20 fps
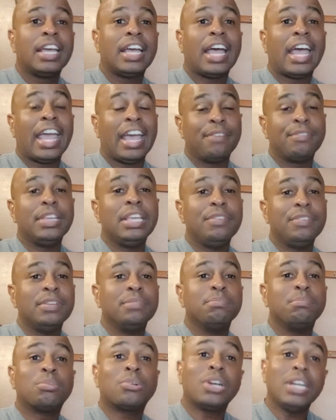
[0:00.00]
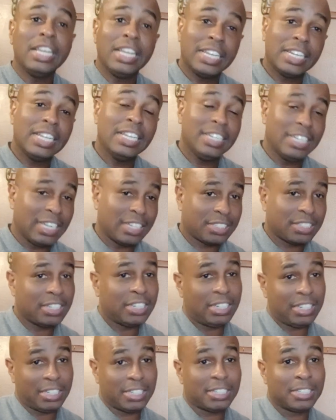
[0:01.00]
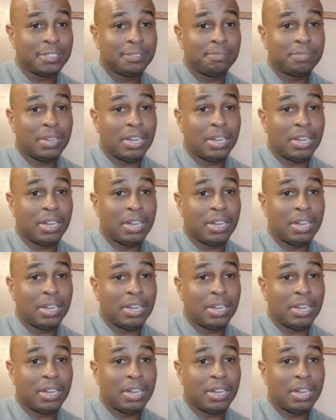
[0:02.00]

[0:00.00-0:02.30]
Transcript: have even bred in that tank.